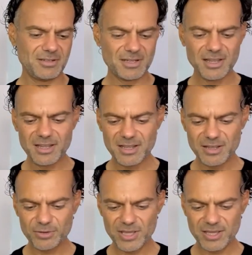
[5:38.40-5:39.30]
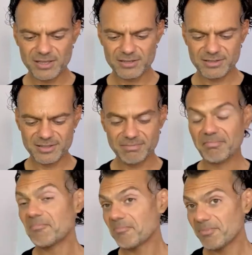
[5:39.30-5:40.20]
Ah, okay.
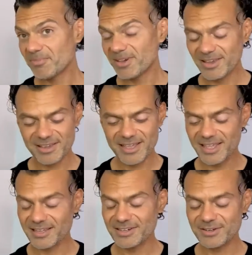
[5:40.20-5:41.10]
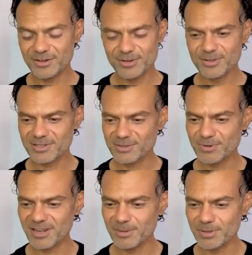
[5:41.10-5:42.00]
Okay, I did not know this
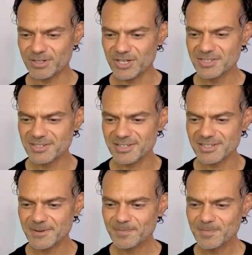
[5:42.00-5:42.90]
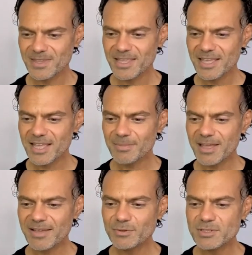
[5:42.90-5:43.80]
when I purchased it. Um,
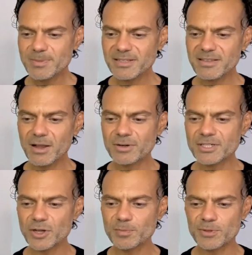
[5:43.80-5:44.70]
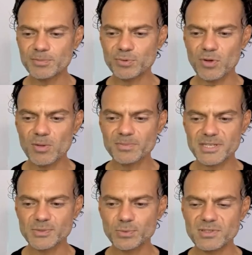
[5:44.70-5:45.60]
have you smelled current opium pour homme?
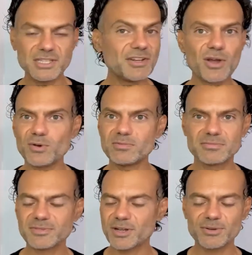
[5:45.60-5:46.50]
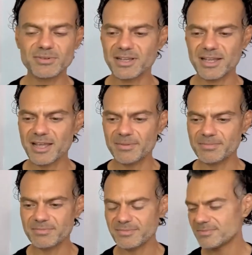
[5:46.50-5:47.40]
Says Woozy. No, no,
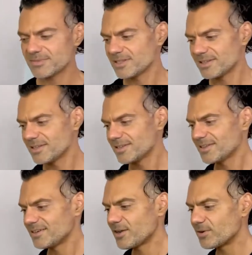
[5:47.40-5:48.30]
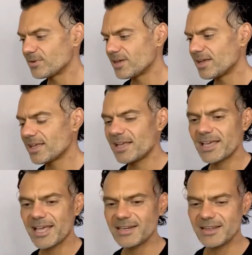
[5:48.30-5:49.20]
um, no. I, I
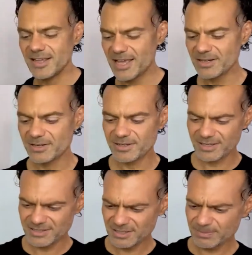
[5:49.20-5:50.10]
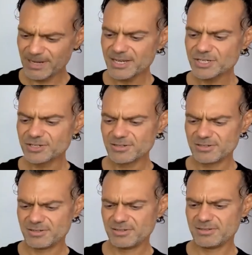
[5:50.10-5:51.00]
had, I had a. Is it a splash?
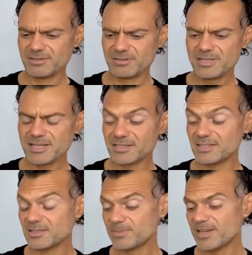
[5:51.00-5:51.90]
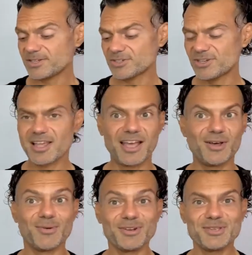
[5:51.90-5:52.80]
Yes, it's a splash.
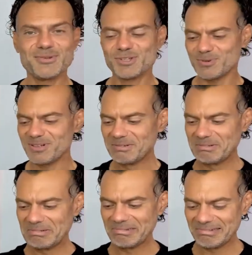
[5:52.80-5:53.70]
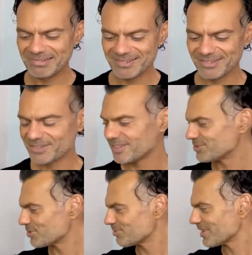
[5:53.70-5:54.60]
How unusual. Whoa. Okay,
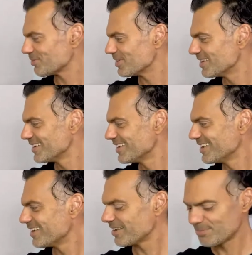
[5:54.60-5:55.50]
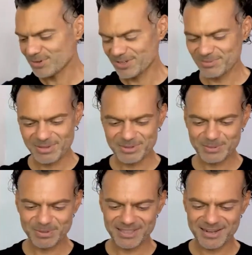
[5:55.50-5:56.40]
drop that one. I'm not going to be able to
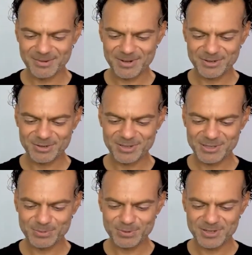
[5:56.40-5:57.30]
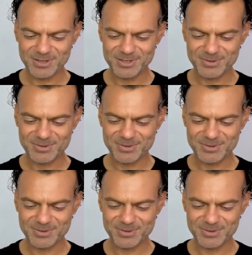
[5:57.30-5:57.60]
pick that up now during this broadcast.